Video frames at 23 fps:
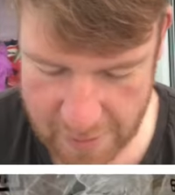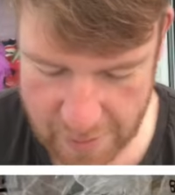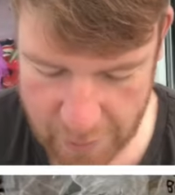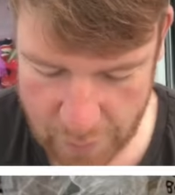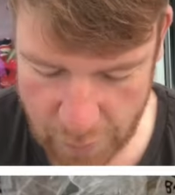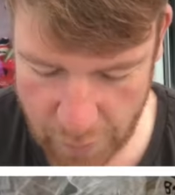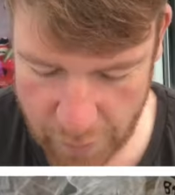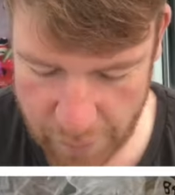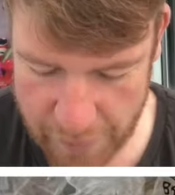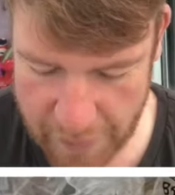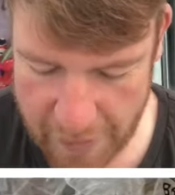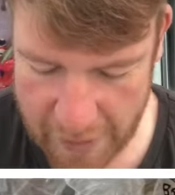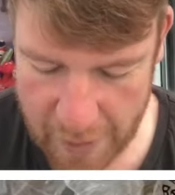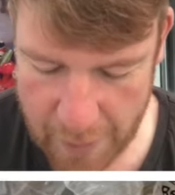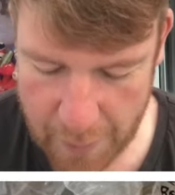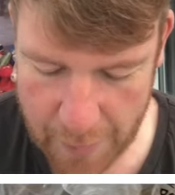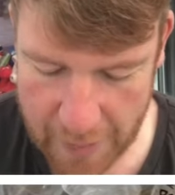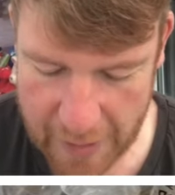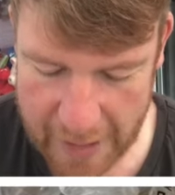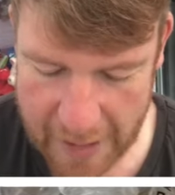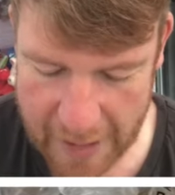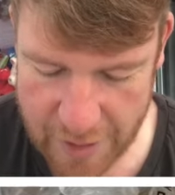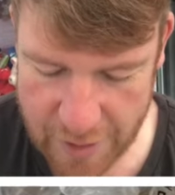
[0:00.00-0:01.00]
don't feel
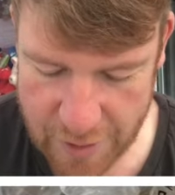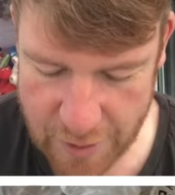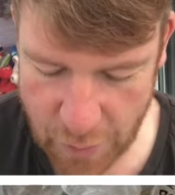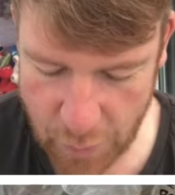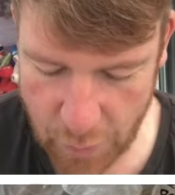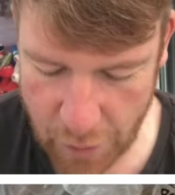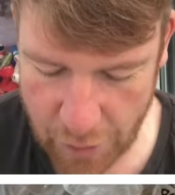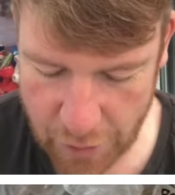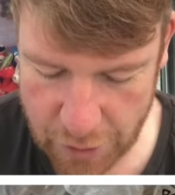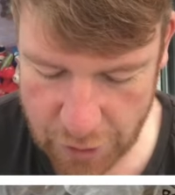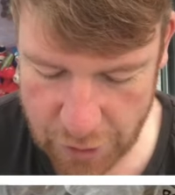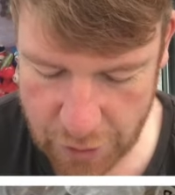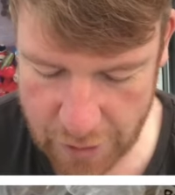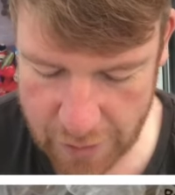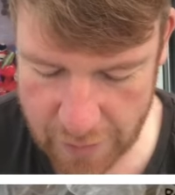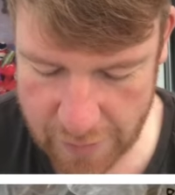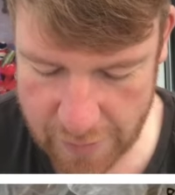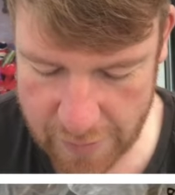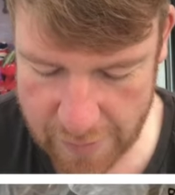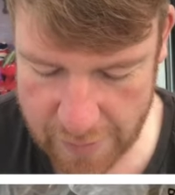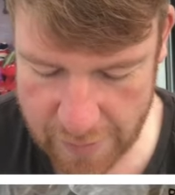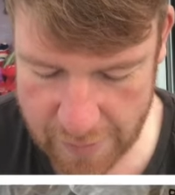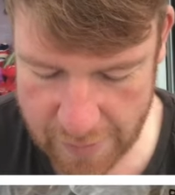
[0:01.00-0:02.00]
obliged to watch.
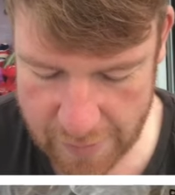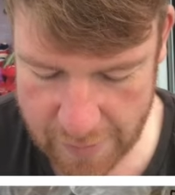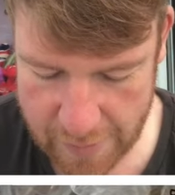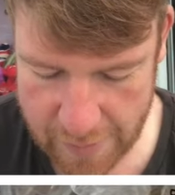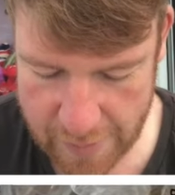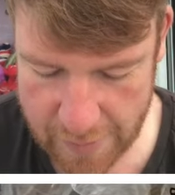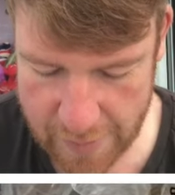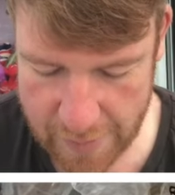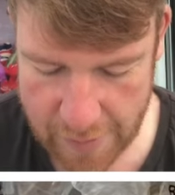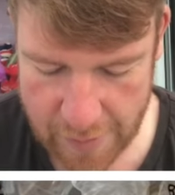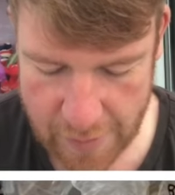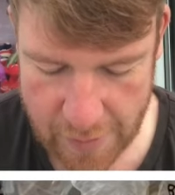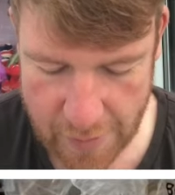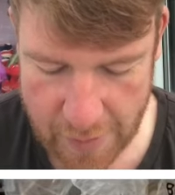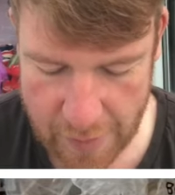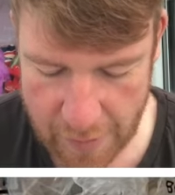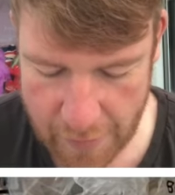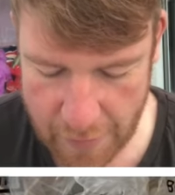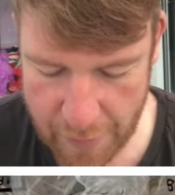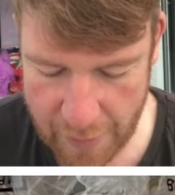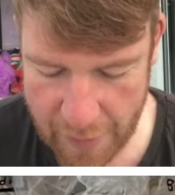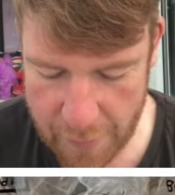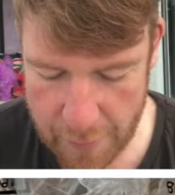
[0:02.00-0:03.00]

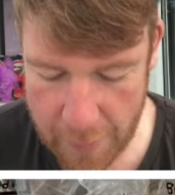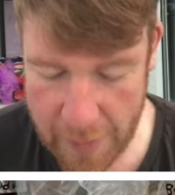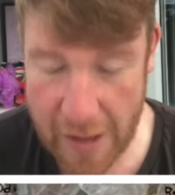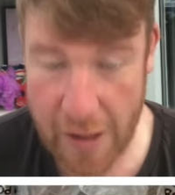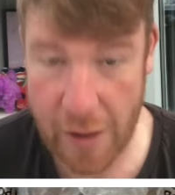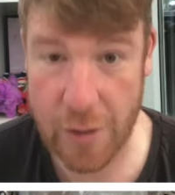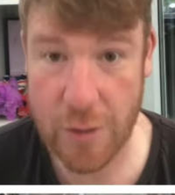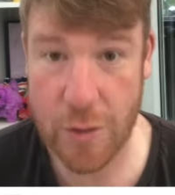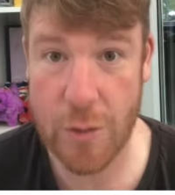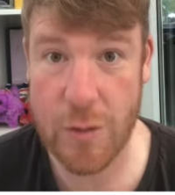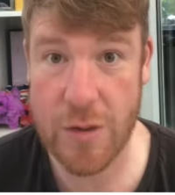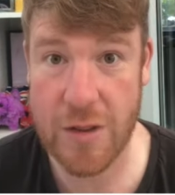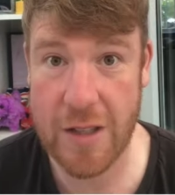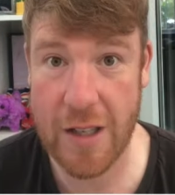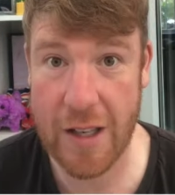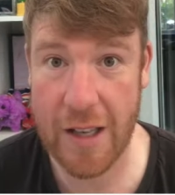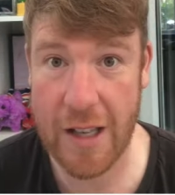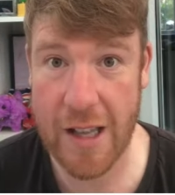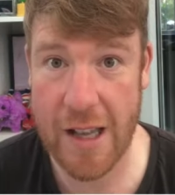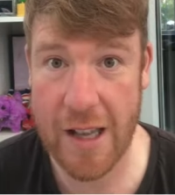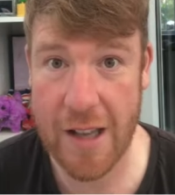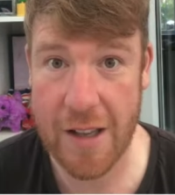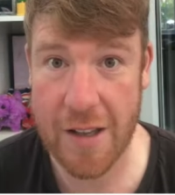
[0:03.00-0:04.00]
And for everybody else who's still
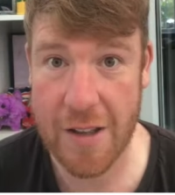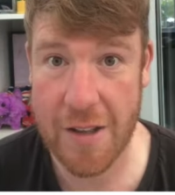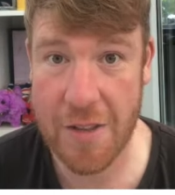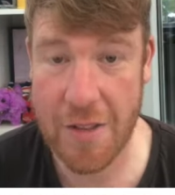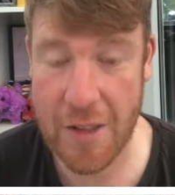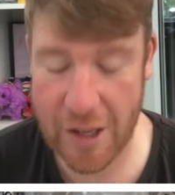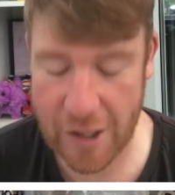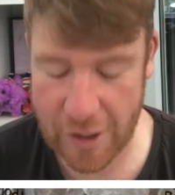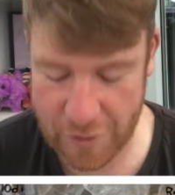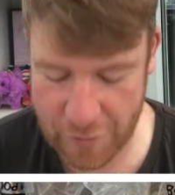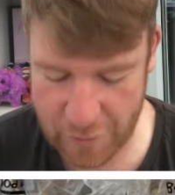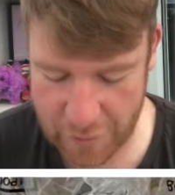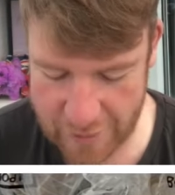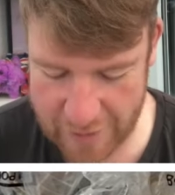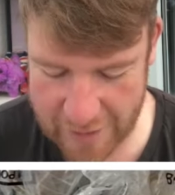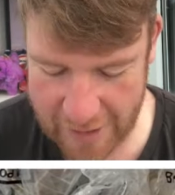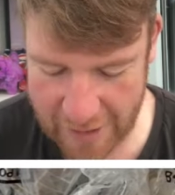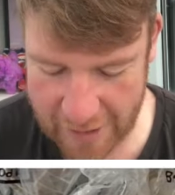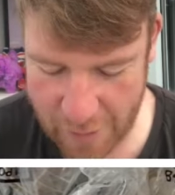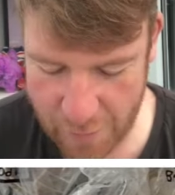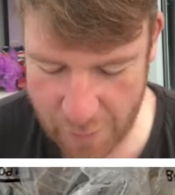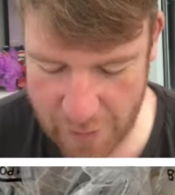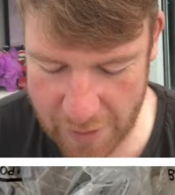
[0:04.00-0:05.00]
here, thanks for
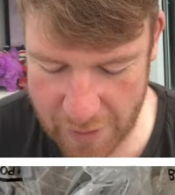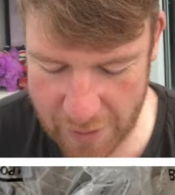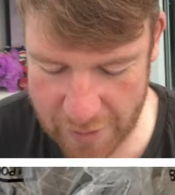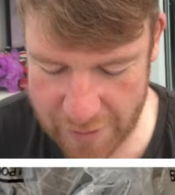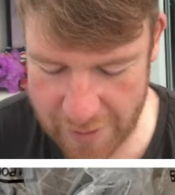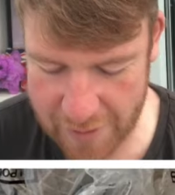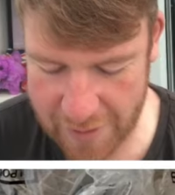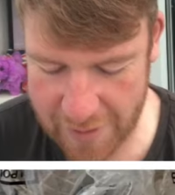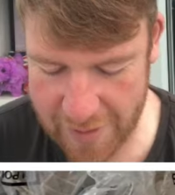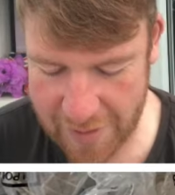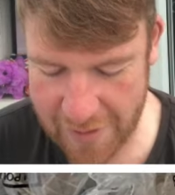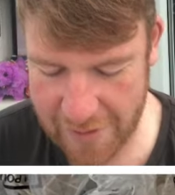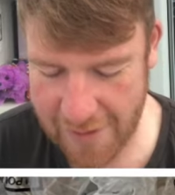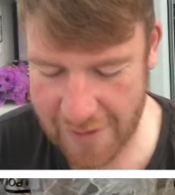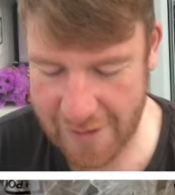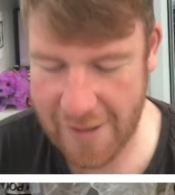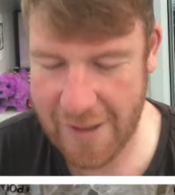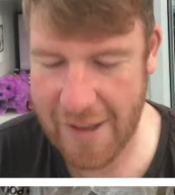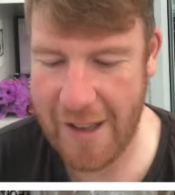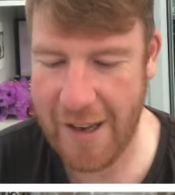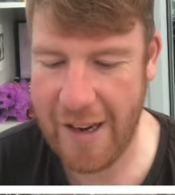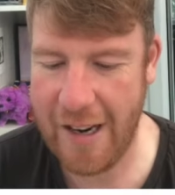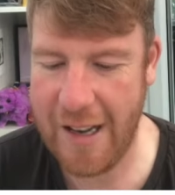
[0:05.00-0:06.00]
sticking with us,
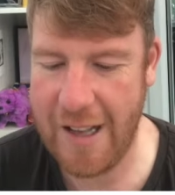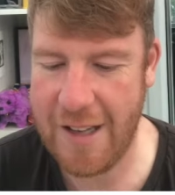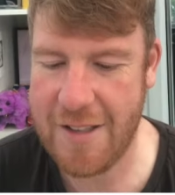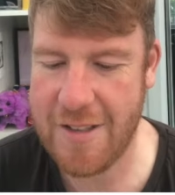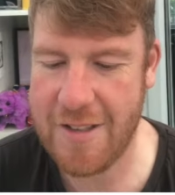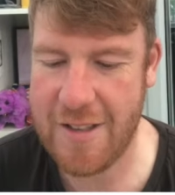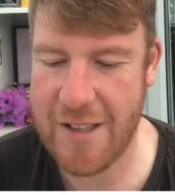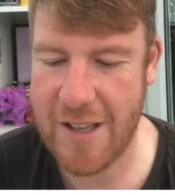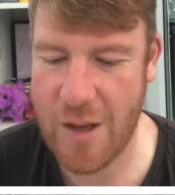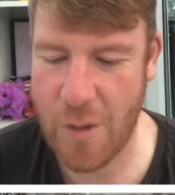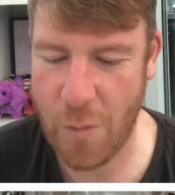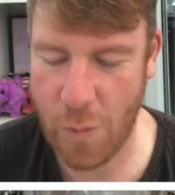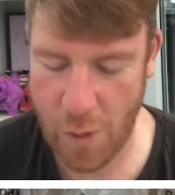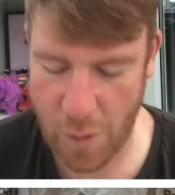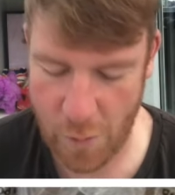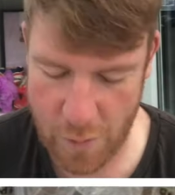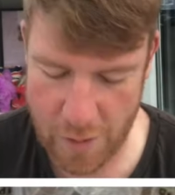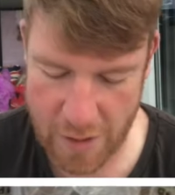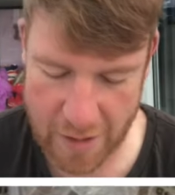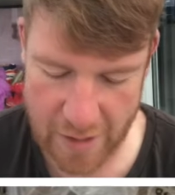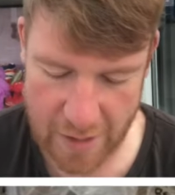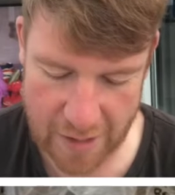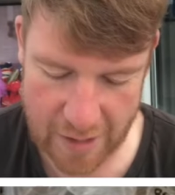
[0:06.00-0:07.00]
and let's see what
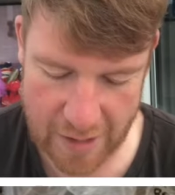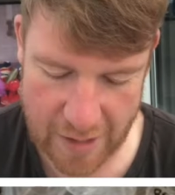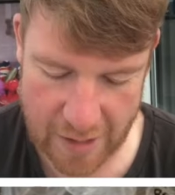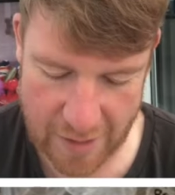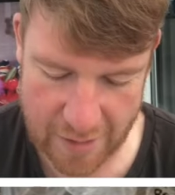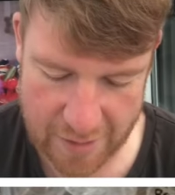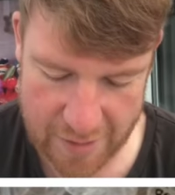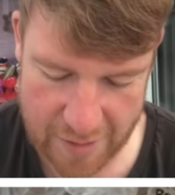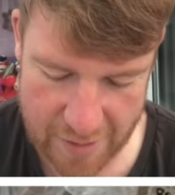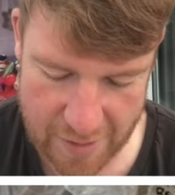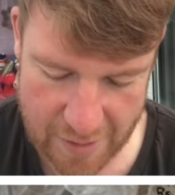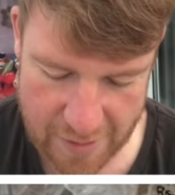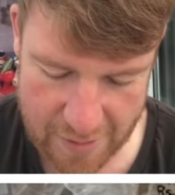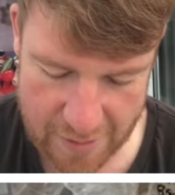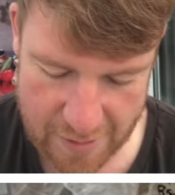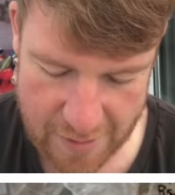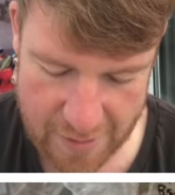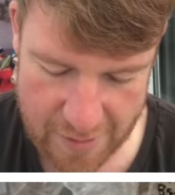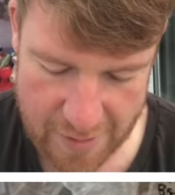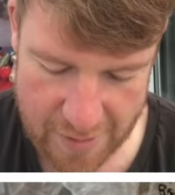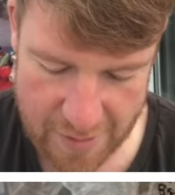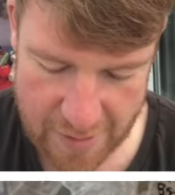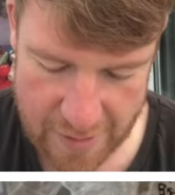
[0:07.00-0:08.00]
we can get
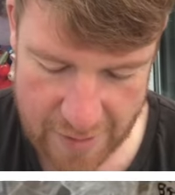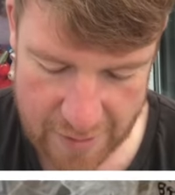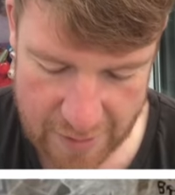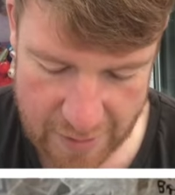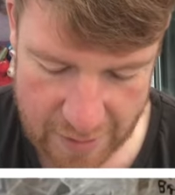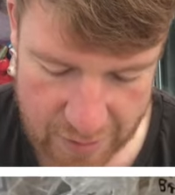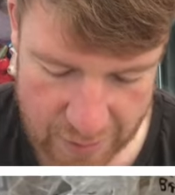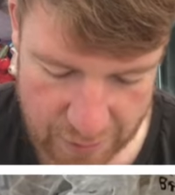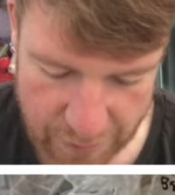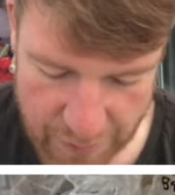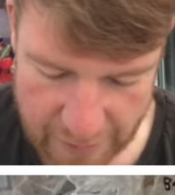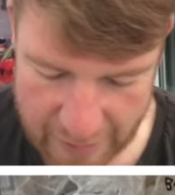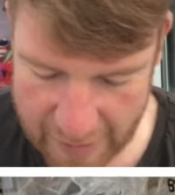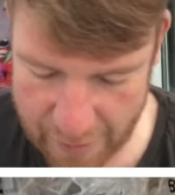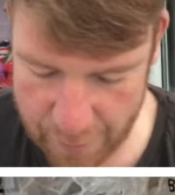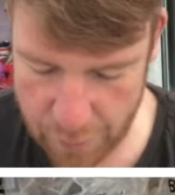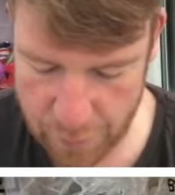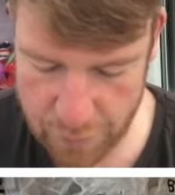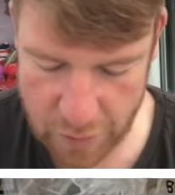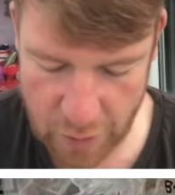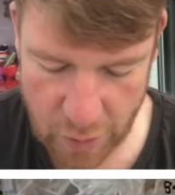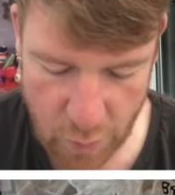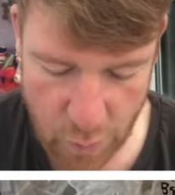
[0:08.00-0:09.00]
in this
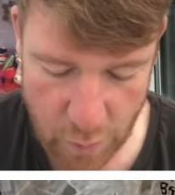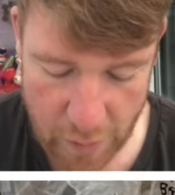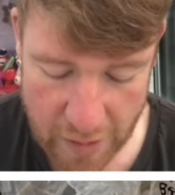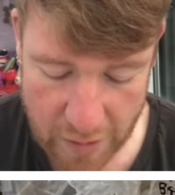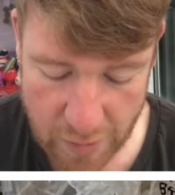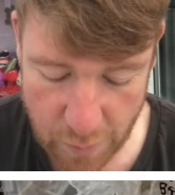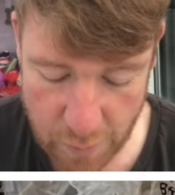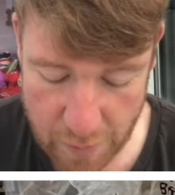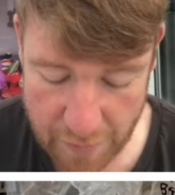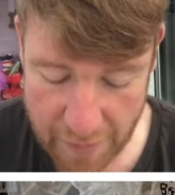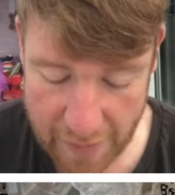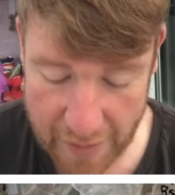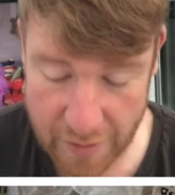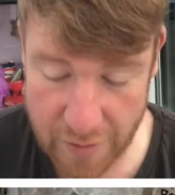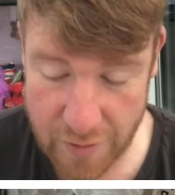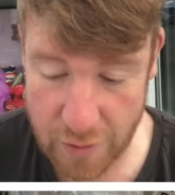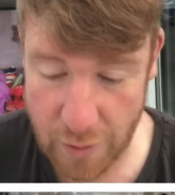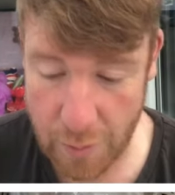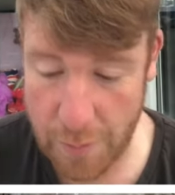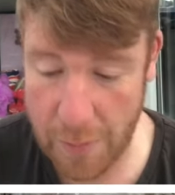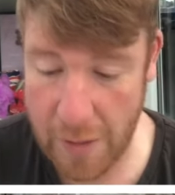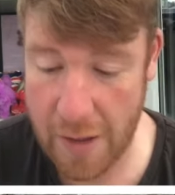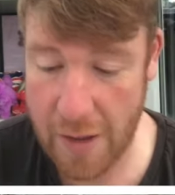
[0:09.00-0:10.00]
500 quid. We've had
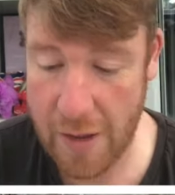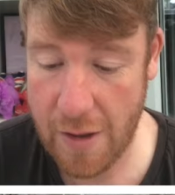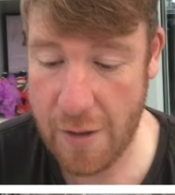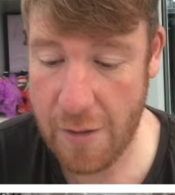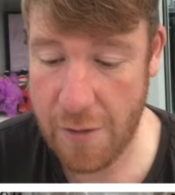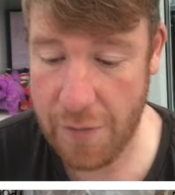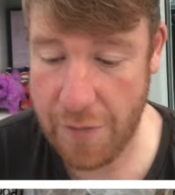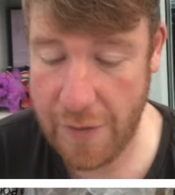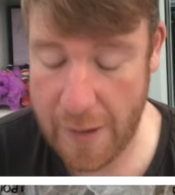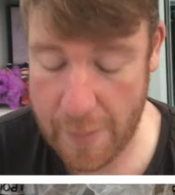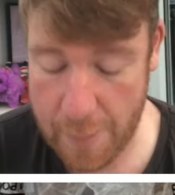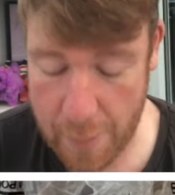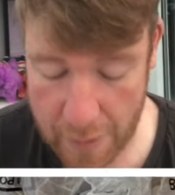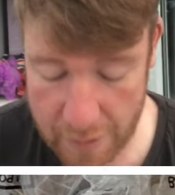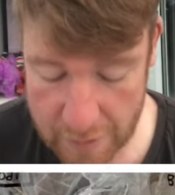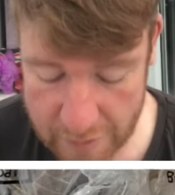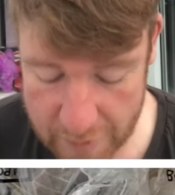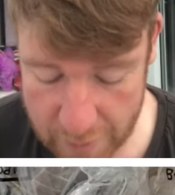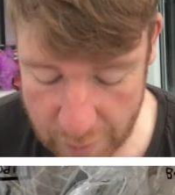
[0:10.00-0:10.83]
some fabulous